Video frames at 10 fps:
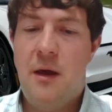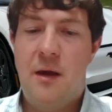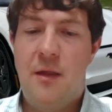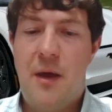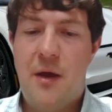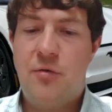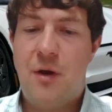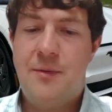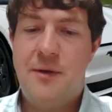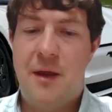that
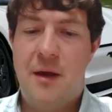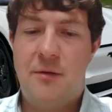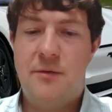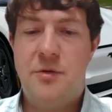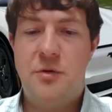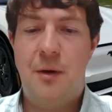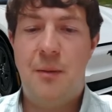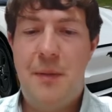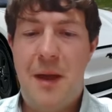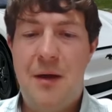drops it down to
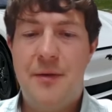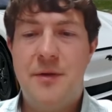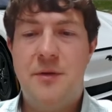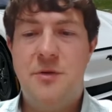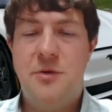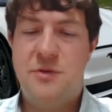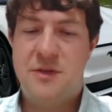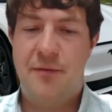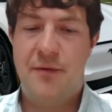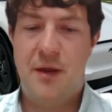about
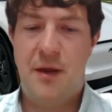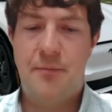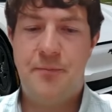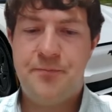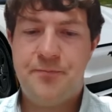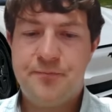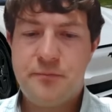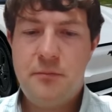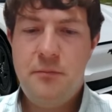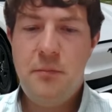270.
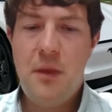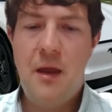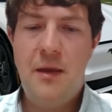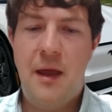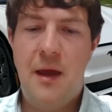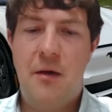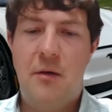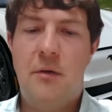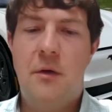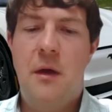
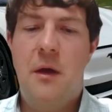Now,